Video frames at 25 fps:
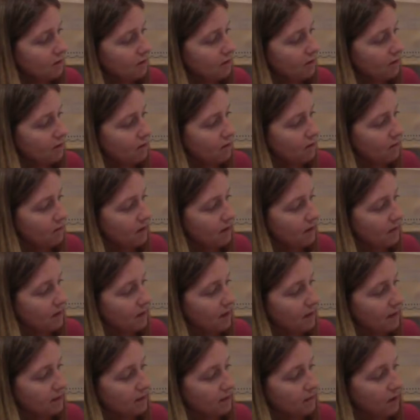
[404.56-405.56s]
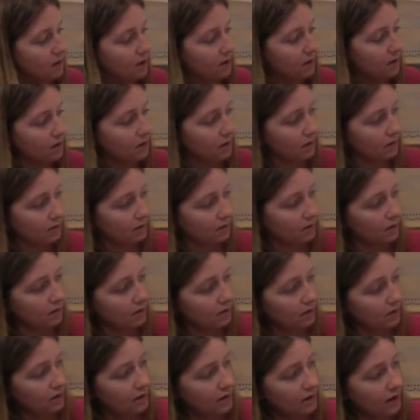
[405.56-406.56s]
on my math mountain.
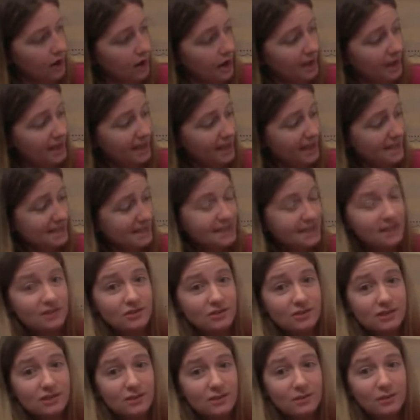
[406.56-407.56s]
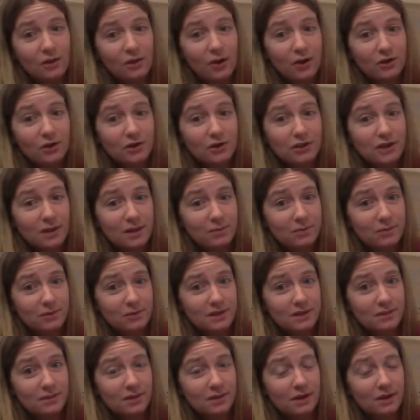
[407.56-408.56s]
And yes, these are some large
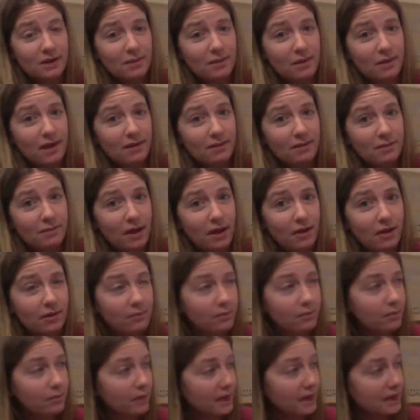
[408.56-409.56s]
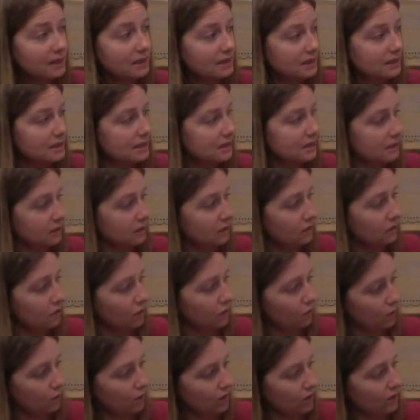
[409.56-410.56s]
numbers to be on a math mountain, but it still
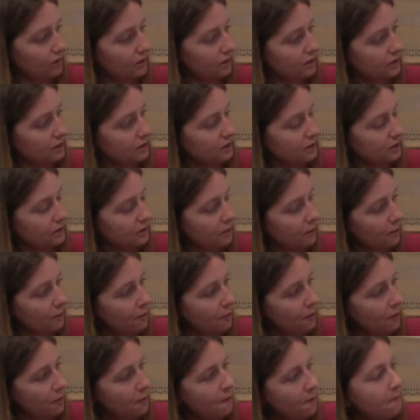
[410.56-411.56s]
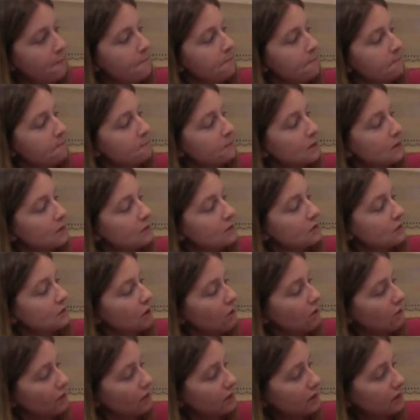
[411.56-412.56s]
works.
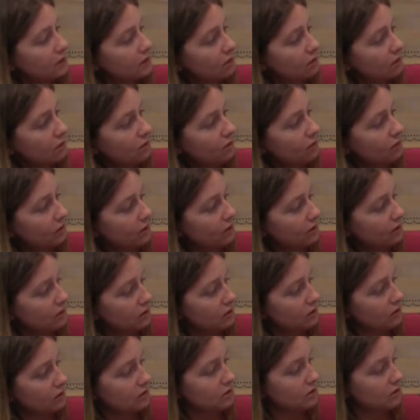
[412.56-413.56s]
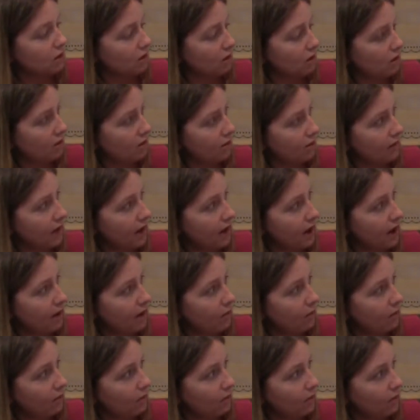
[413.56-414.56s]
So let's go over and solve
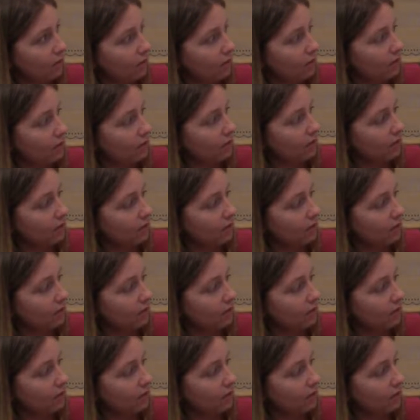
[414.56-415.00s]
our